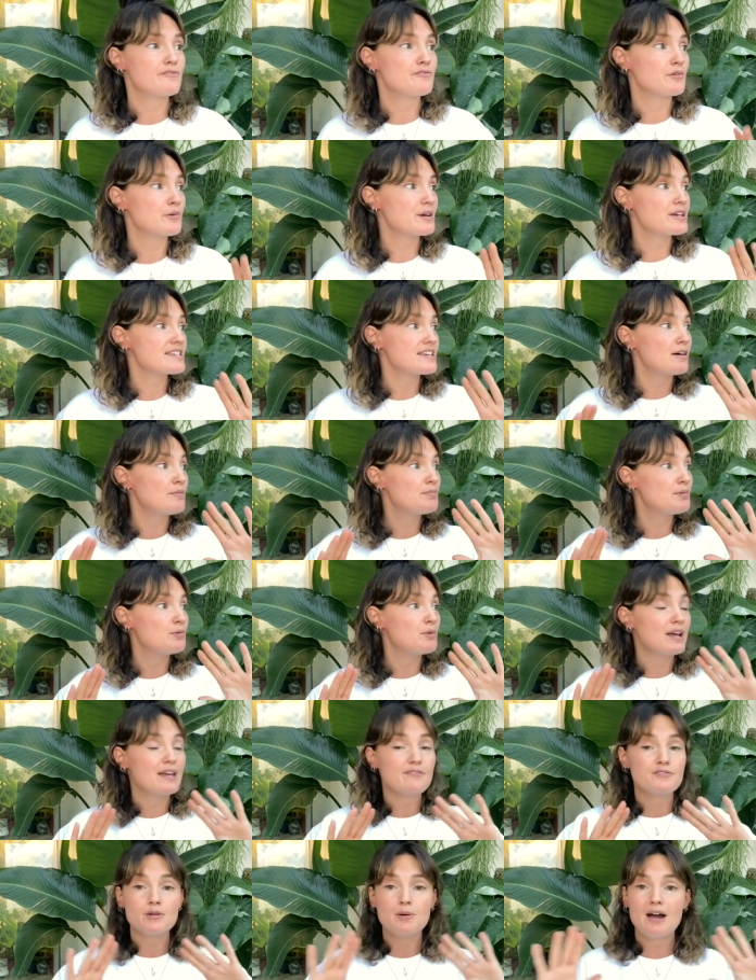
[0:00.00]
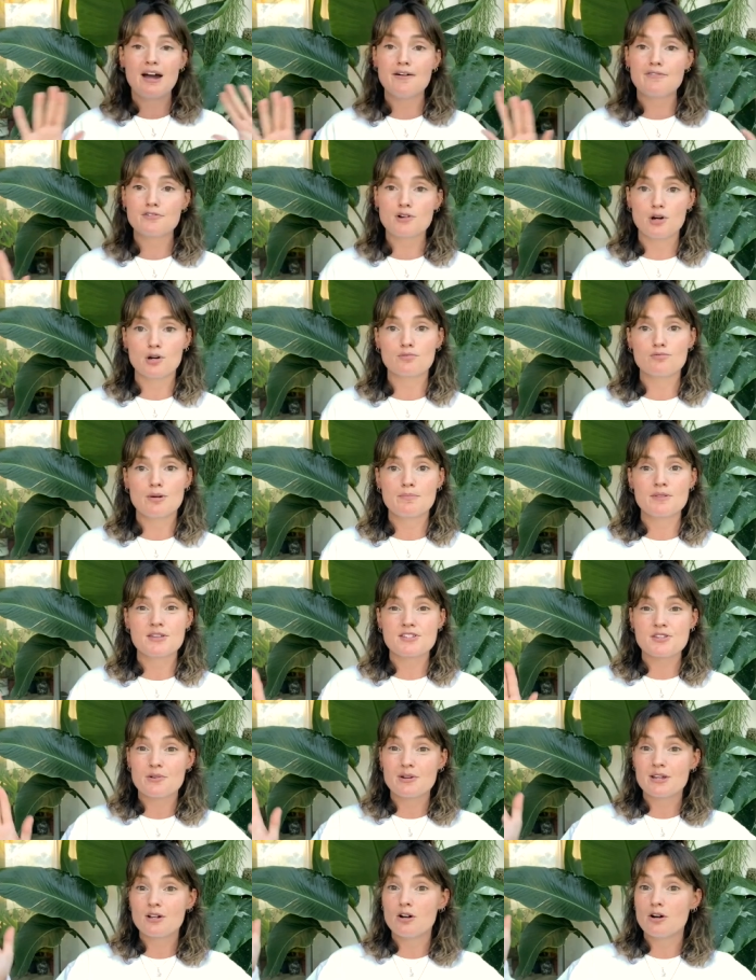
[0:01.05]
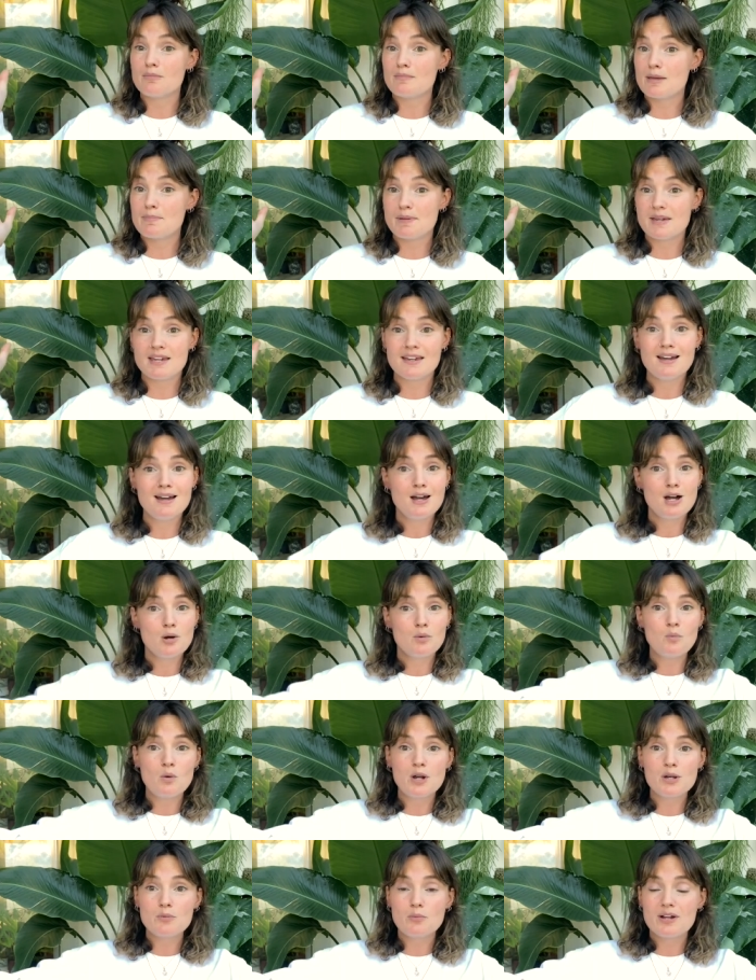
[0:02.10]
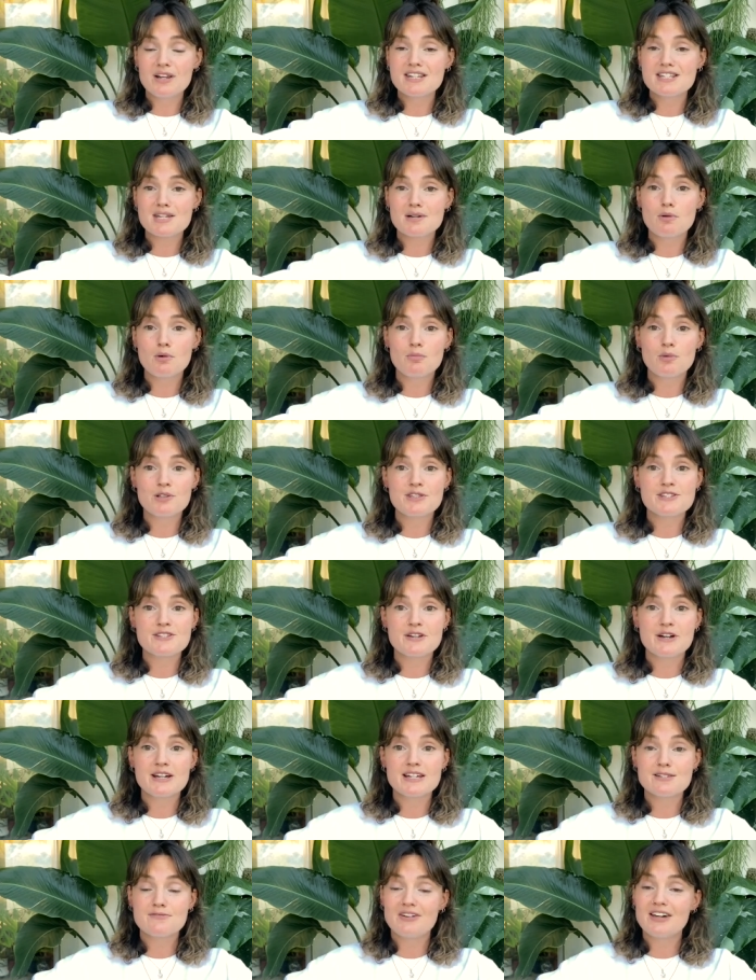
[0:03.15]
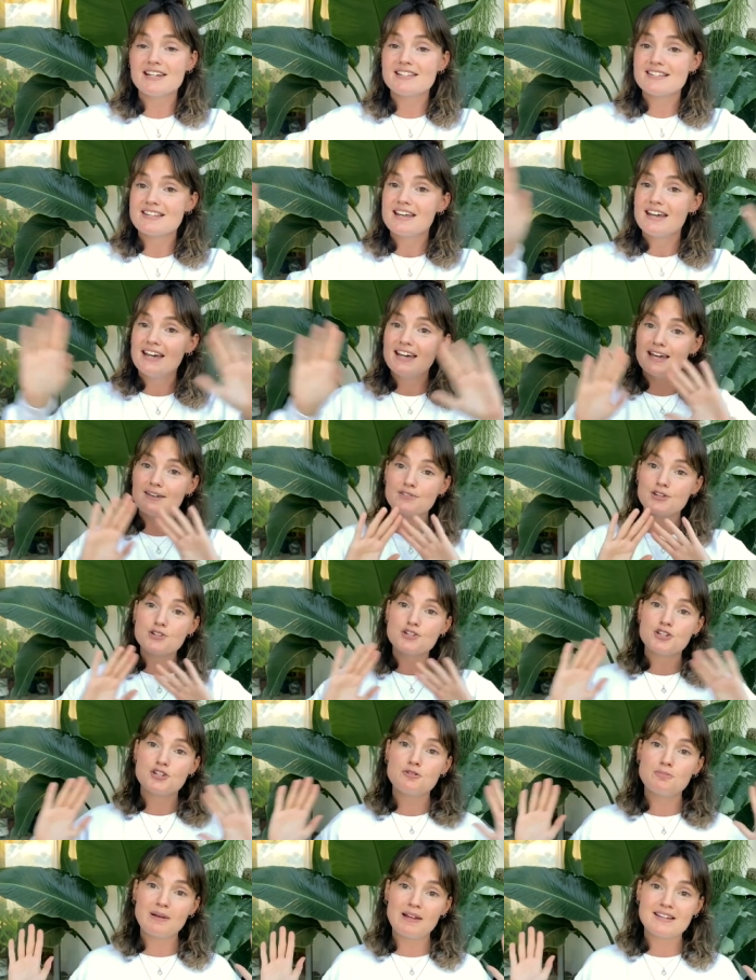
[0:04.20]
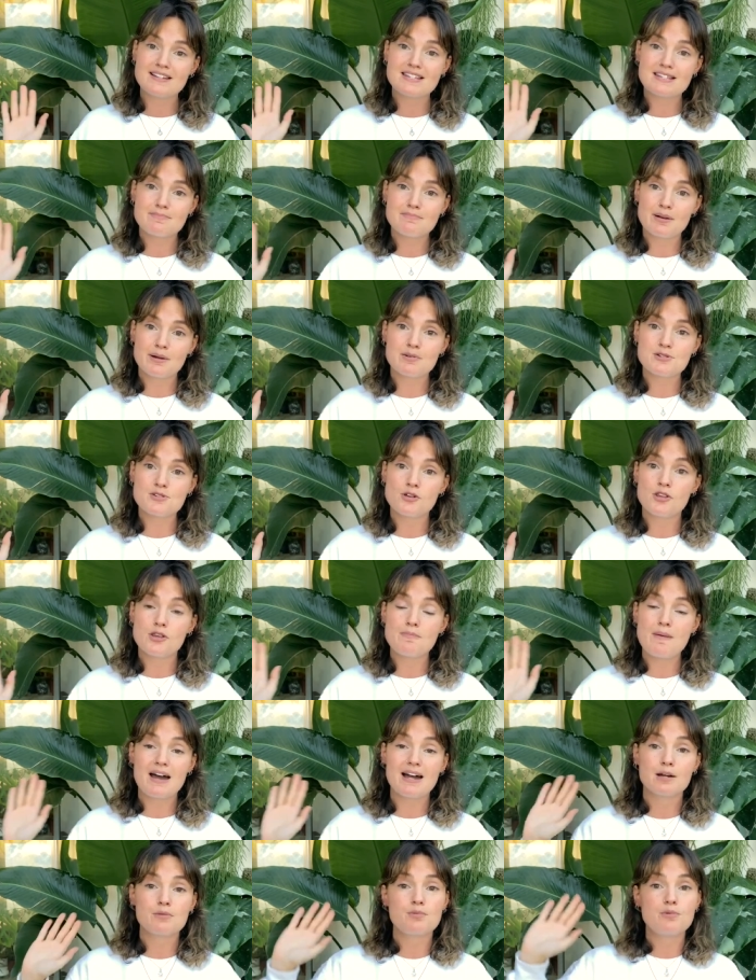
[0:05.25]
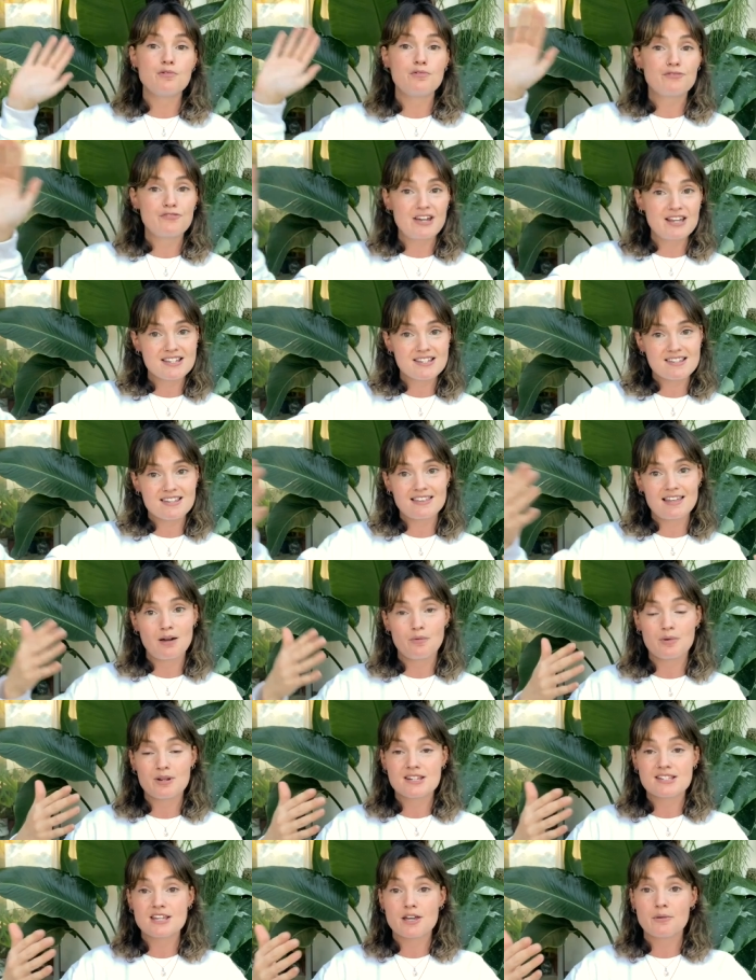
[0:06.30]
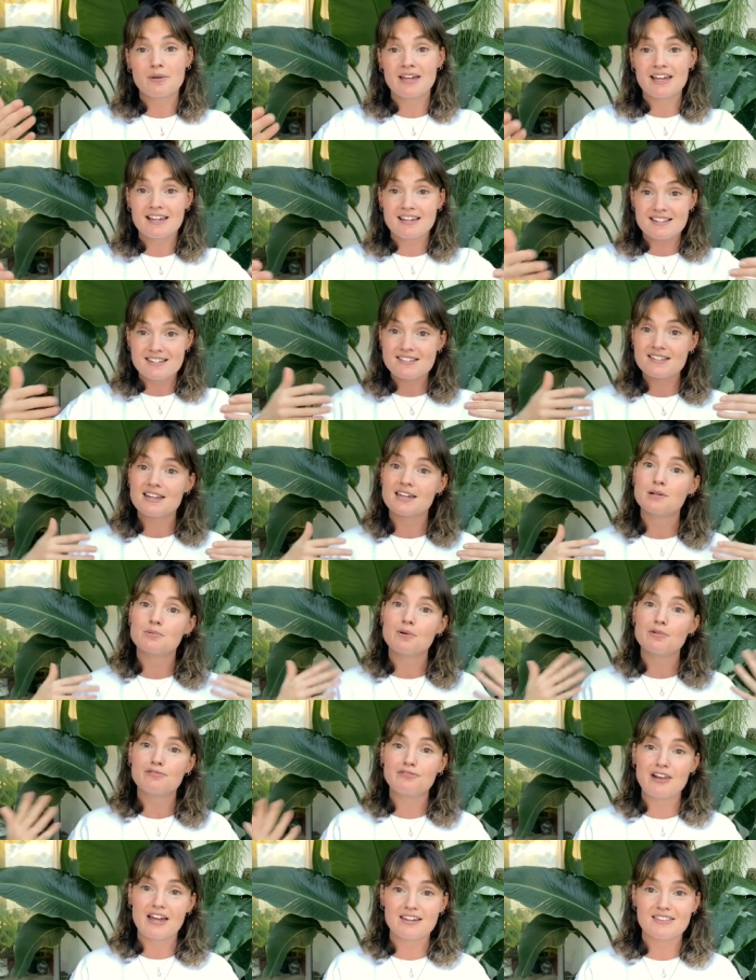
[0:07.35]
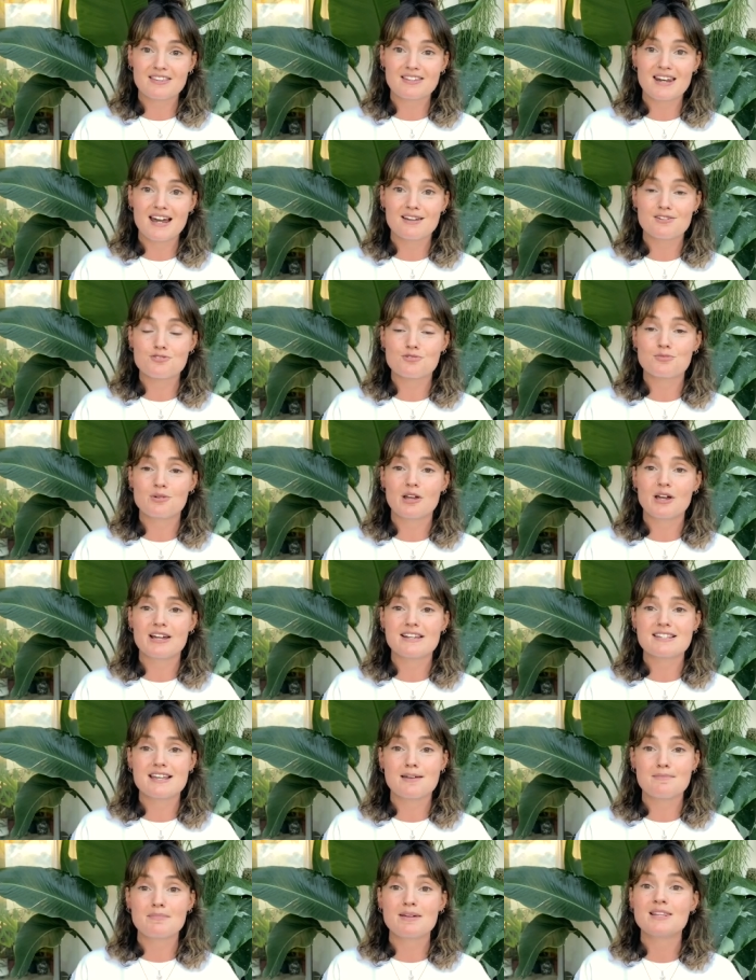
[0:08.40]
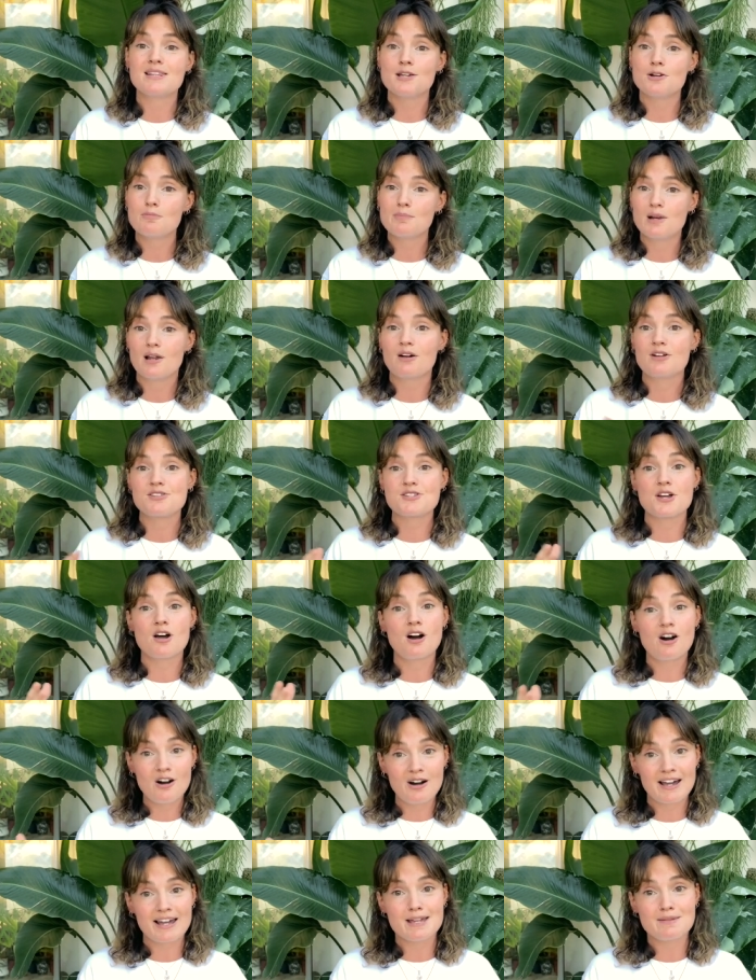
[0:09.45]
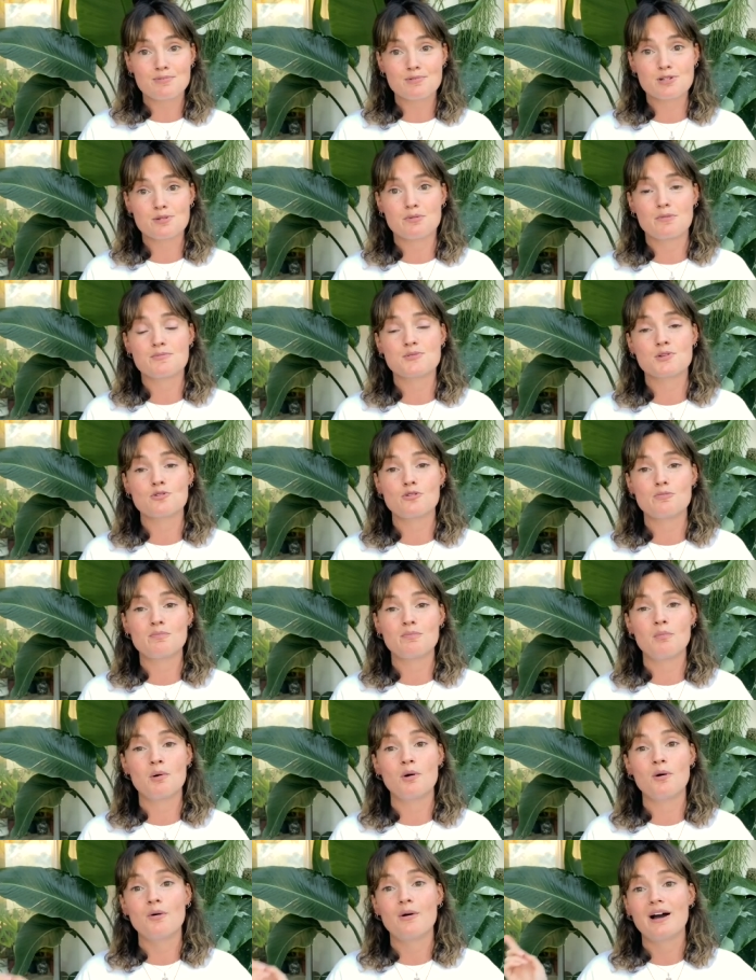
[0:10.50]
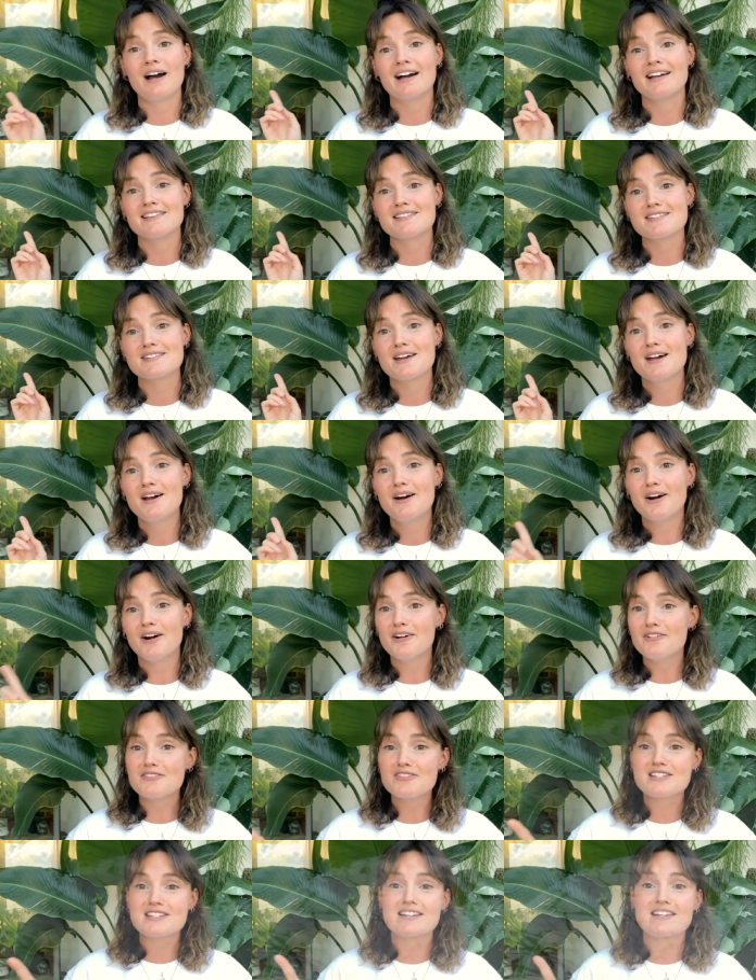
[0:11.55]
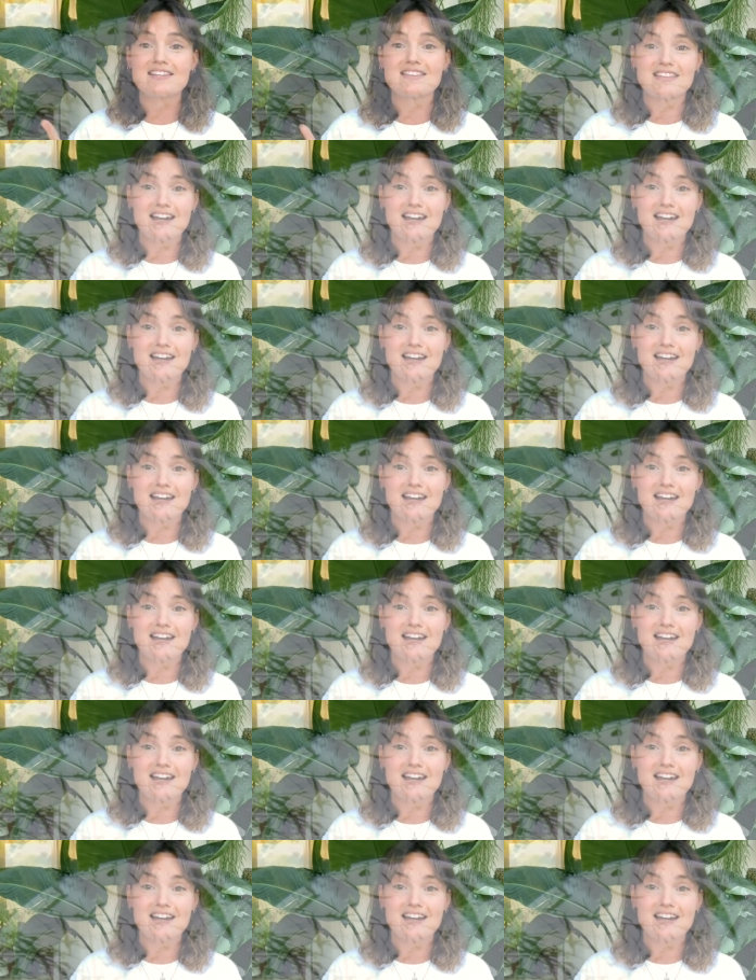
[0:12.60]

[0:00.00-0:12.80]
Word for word: For example, if you have got a room that's only got maybe one window on one side of it, if you do place some mirrors on the back wall facing that window, it is going to reflect the natural light and mean that your plants are able to absorb more, and obviously